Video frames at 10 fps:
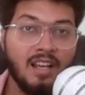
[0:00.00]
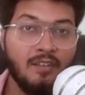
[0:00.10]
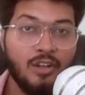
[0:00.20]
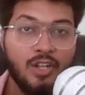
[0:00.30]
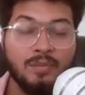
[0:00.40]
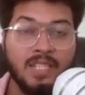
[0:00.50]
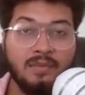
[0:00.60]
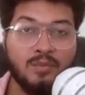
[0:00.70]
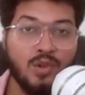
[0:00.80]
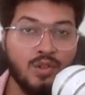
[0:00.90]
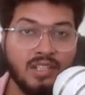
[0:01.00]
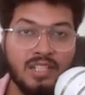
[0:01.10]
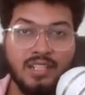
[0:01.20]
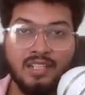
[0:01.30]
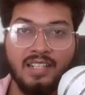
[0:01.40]
one of the
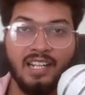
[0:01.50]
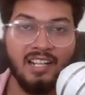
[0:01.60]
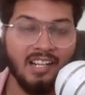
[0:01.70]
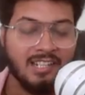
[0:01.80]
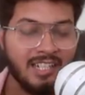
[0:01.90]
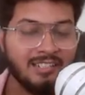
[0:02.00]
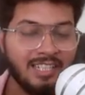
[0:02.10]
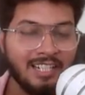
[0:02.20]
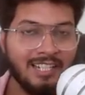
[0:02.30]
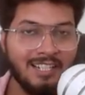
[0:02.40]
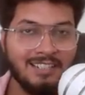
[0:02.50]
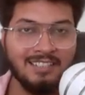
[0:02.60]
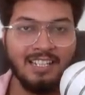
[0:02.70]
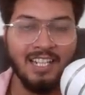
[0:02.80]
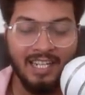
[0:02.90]
most interesting thing
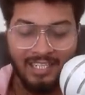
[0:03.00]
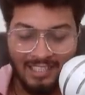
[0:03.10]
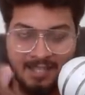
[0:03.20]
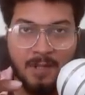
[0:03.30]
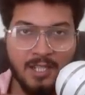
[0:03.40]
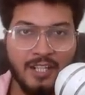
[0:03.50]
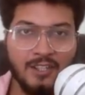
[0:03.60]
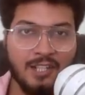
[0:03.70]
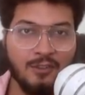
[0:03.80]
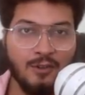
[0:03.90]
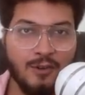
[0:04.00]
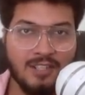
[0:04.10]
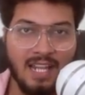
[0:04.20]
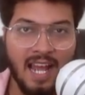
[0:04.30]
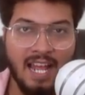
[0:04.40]
is in this particular course
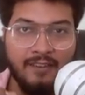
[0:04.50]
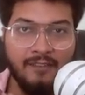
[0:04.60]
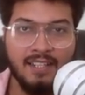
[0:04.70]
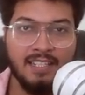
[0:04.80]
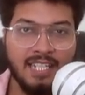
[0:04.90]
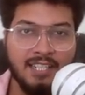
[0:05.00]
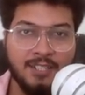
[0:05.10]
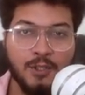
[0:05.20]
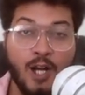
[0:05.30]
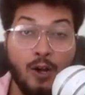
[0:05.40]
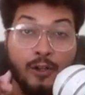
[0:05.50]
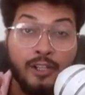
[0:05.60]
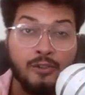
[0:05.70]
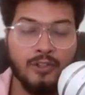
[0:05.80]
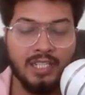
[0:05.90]
i will teach you how
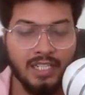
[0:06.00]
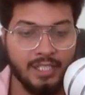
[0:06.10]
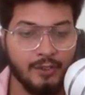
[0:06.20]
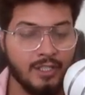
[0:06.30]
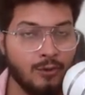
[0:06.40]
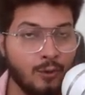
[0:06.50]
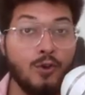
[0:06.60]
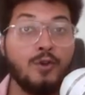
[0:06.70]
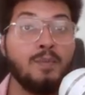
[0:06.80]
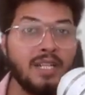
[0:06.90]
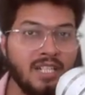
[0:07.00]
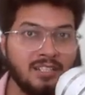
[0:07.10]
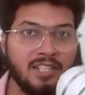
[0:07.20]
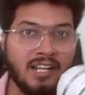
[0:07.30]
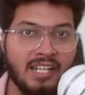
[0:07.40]
can you create your own mid
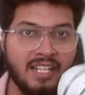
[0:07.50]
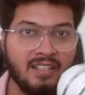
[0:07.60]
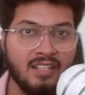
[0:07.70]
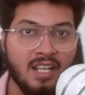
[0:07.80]
journey